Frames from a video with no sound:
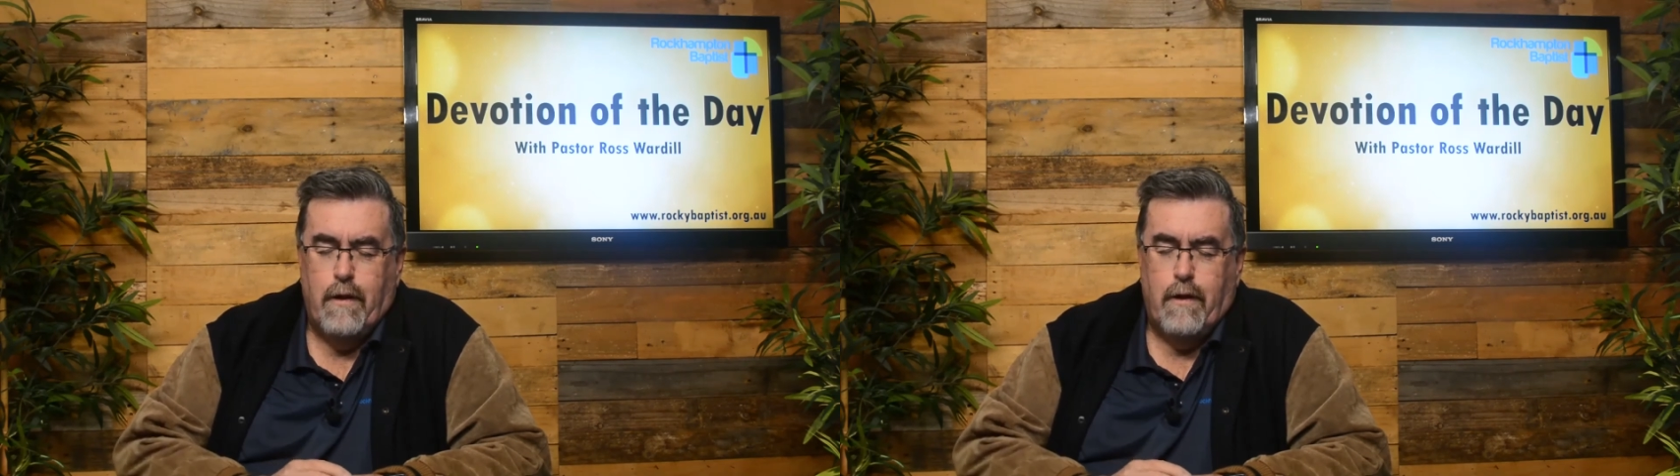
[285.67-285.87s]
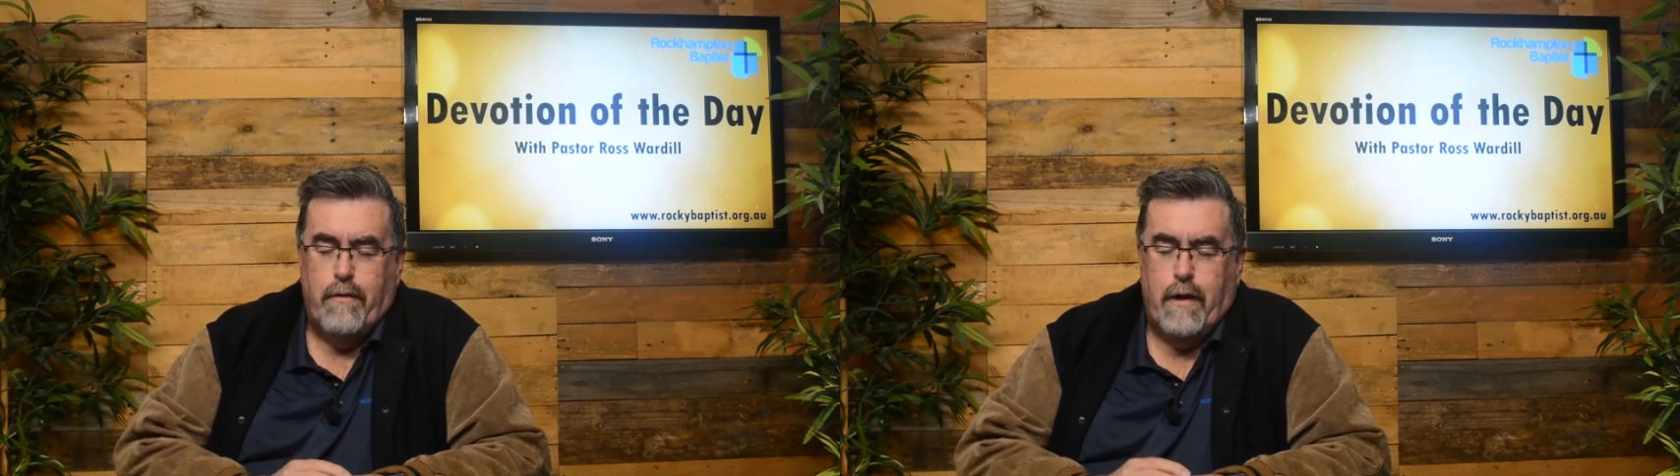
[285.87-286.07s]

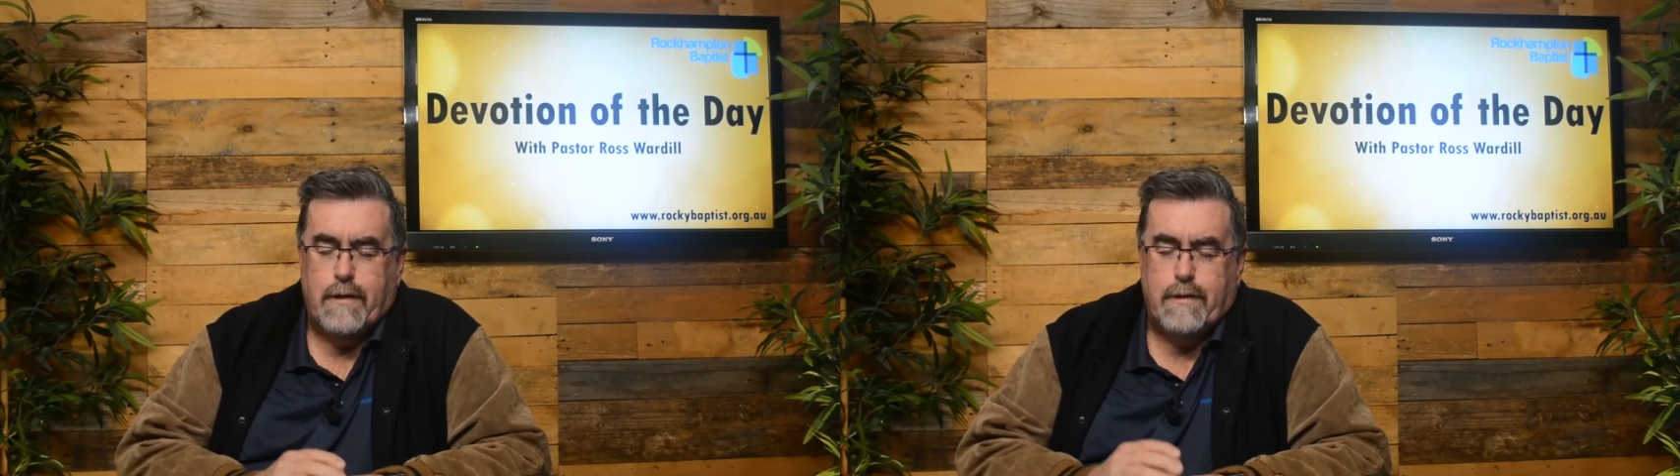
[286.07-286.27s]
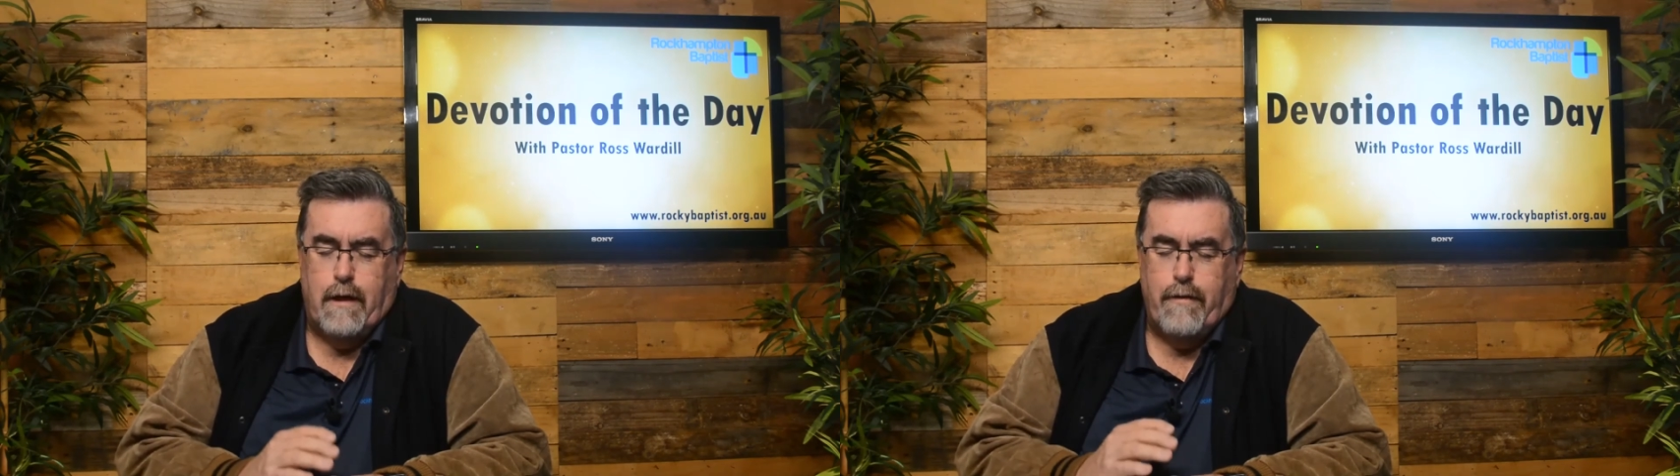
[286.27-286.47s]

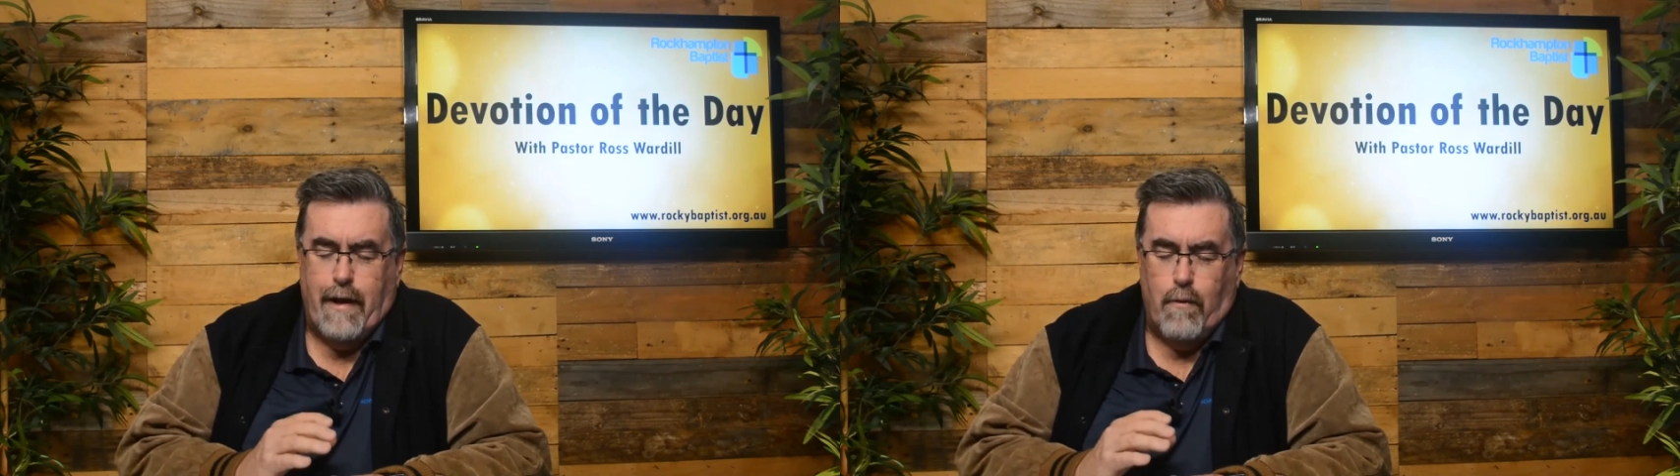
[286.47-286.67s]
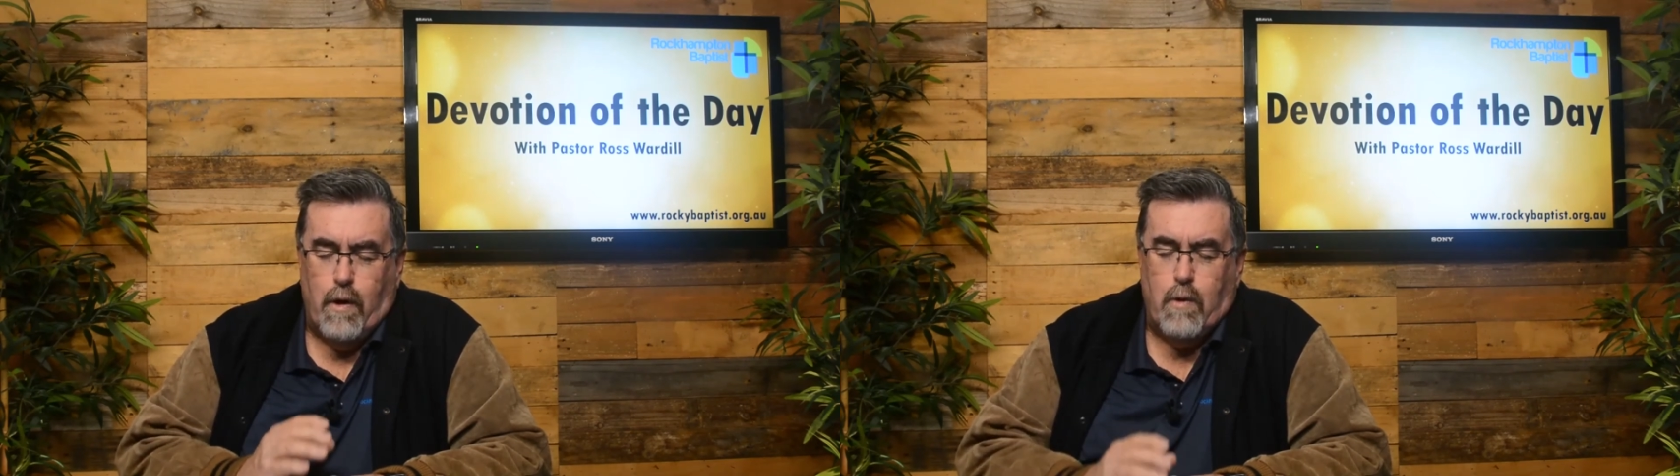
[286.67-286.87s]

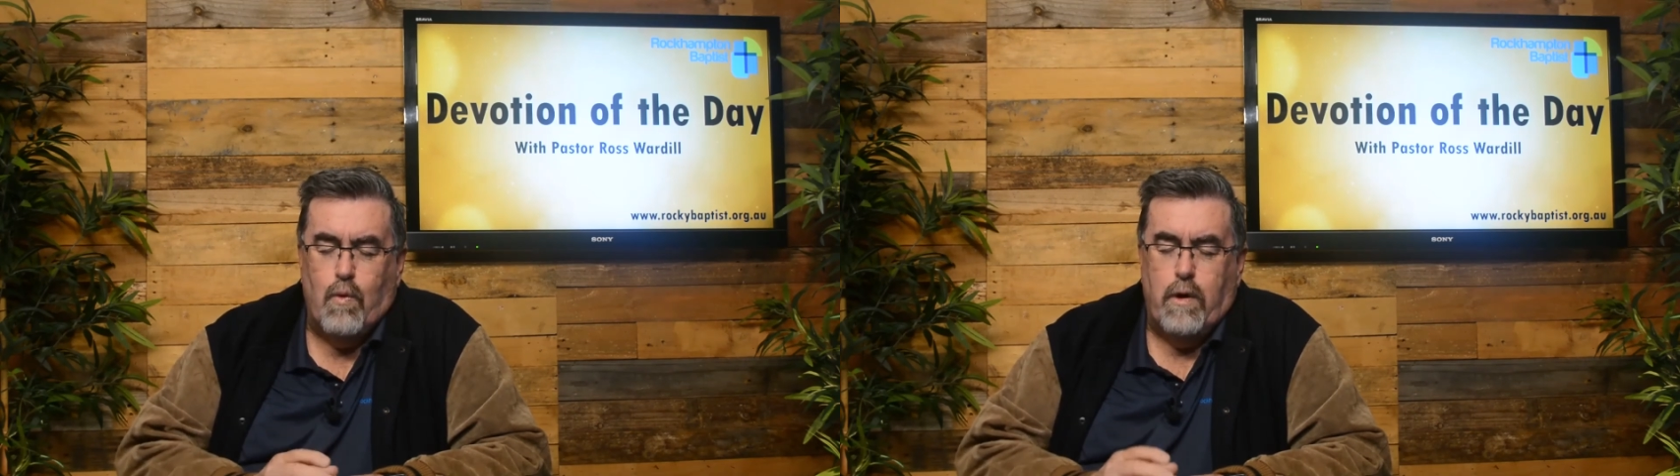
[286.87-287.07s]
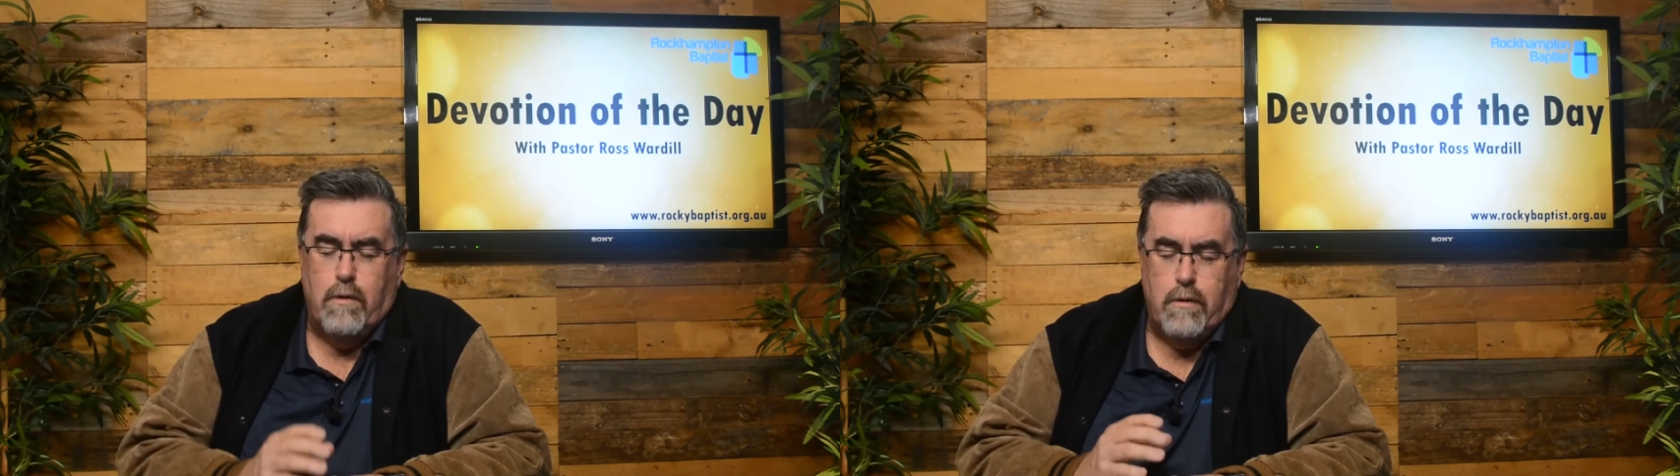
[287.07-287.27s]
that we
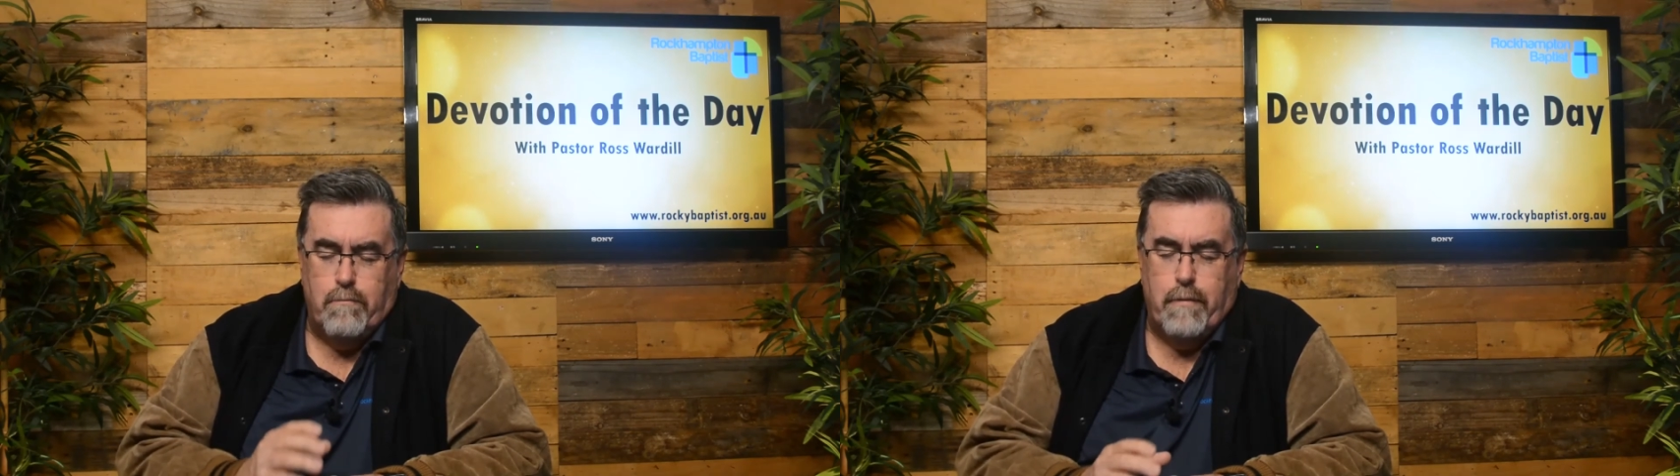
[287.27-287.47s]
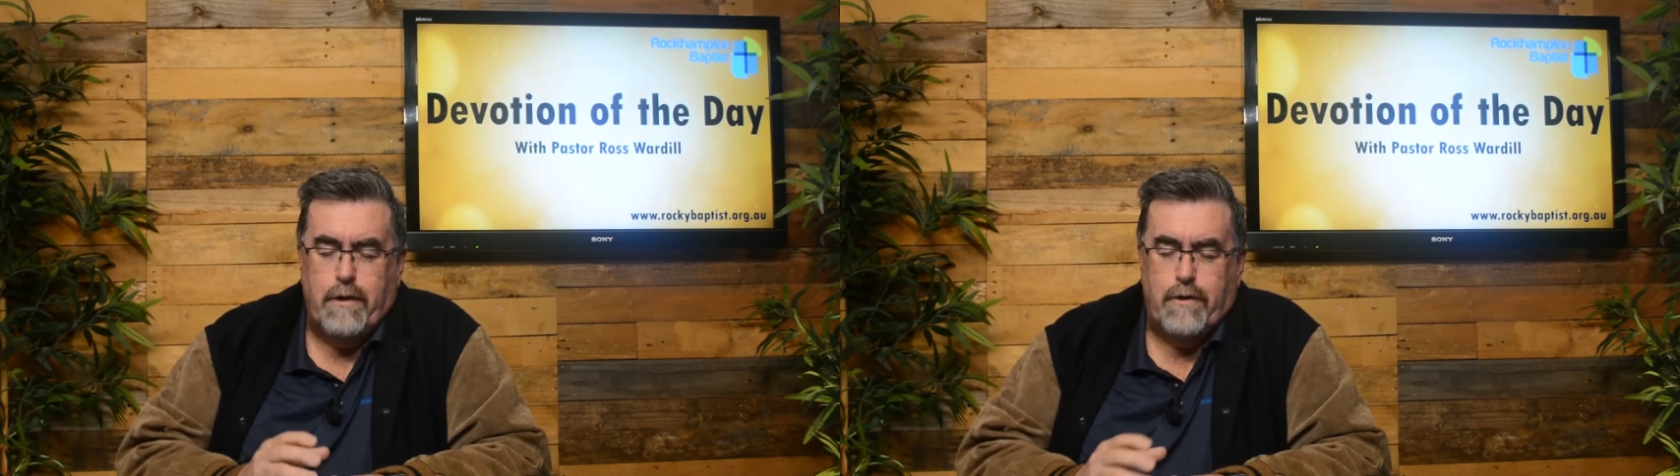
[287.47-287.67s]
will
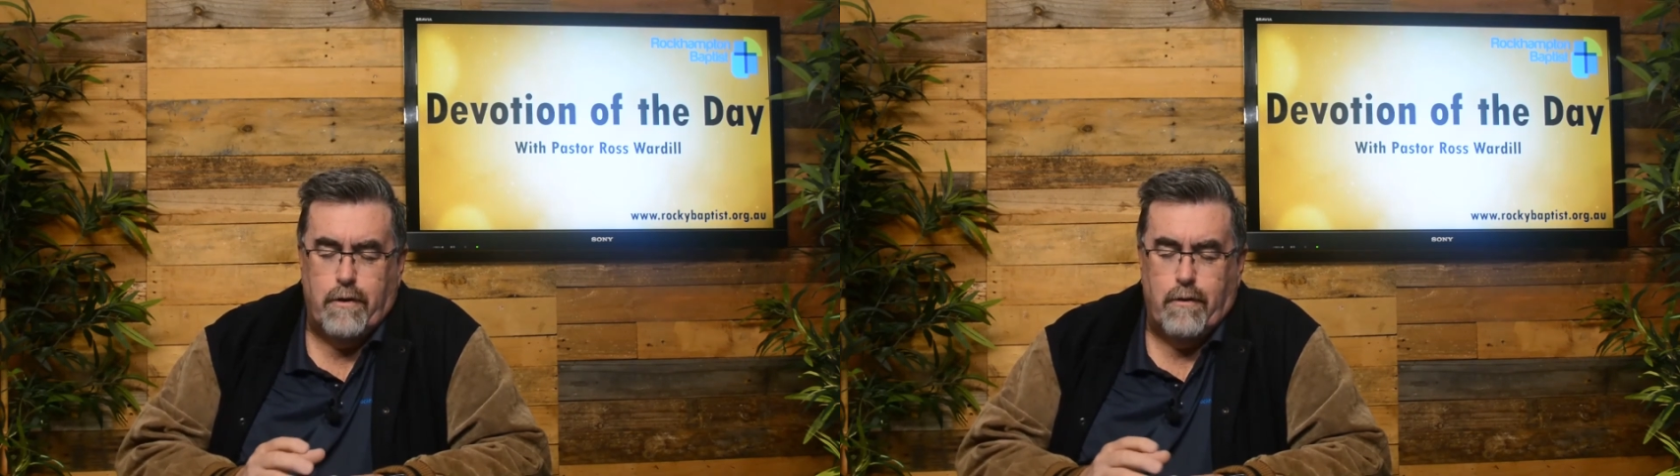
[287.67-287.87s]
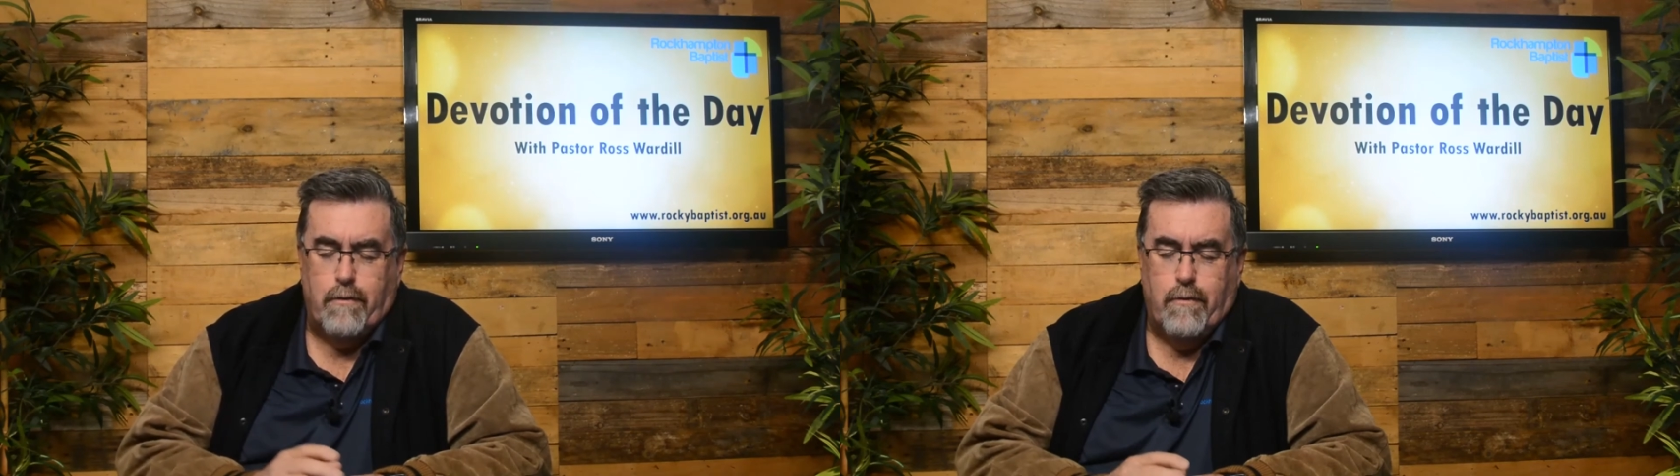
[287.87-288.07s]
meet
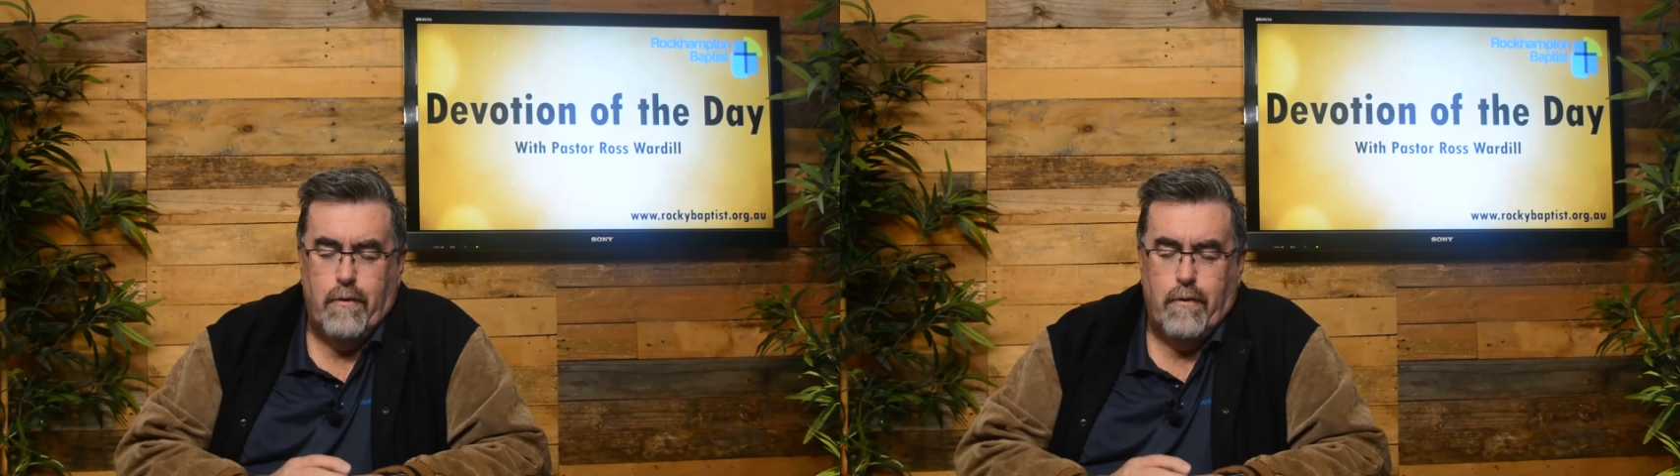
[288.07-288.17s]
you.